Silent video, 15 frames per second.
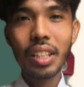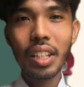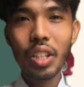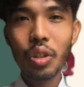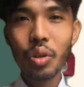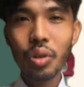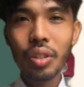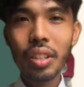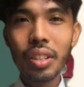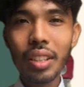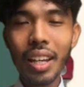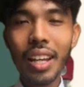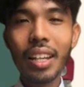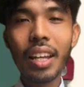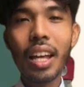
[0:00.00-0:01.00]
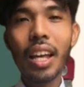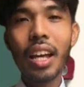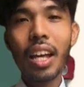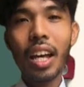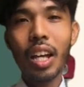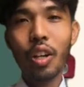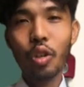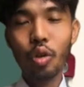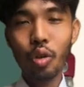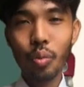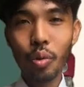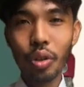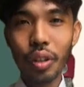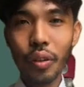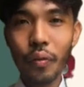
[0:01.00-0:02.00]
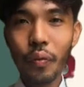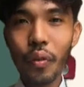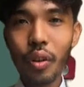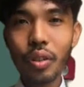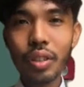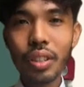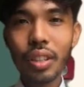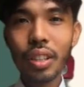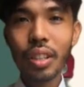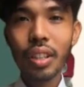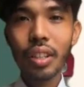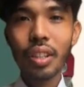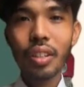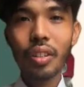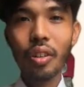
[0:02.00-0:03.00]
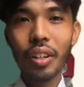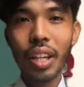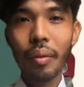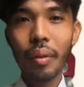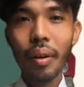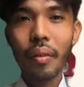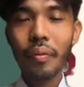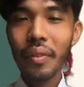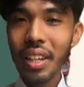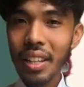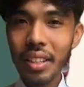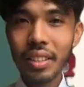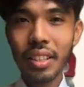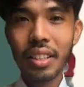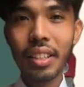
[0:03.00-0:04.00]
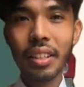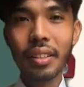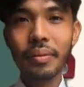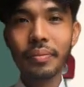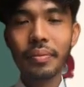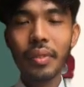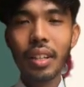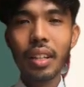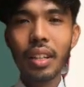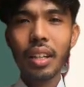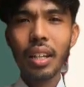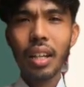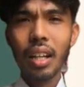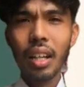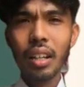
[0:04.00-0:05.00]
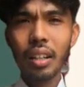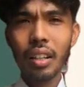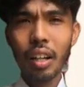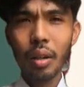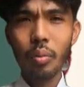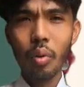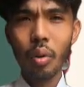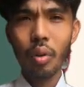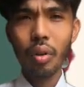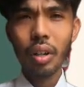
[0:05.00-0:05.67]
induces an electromotive force or EMF in the circuit. In a dynamo,